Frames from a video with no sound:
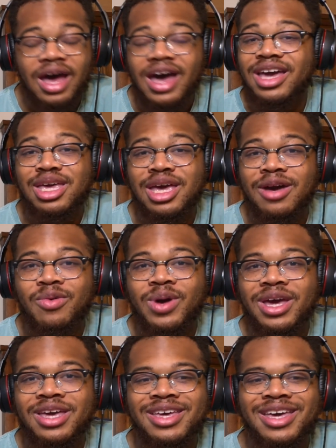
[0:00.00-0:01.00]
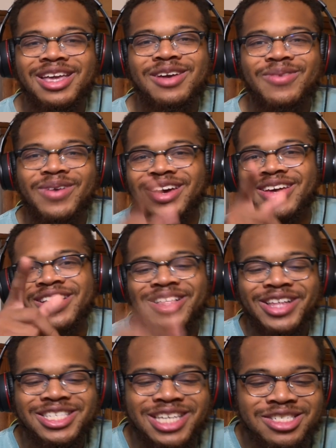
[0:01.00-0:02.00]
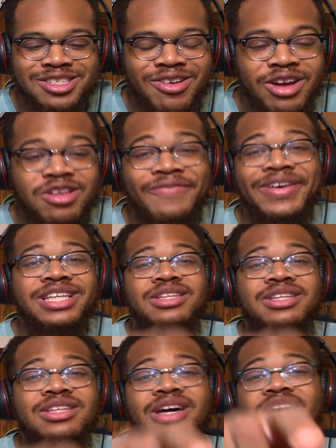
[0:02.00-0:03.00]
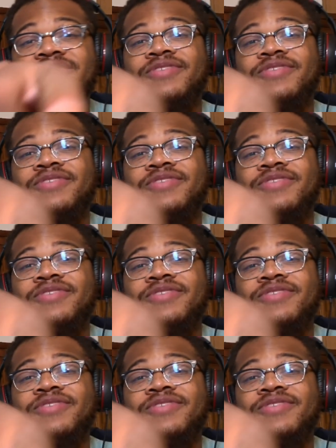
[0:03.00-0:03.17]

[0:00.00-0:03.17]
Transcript: I can't wait. Anyway, let's get started. Don't forget to like the video.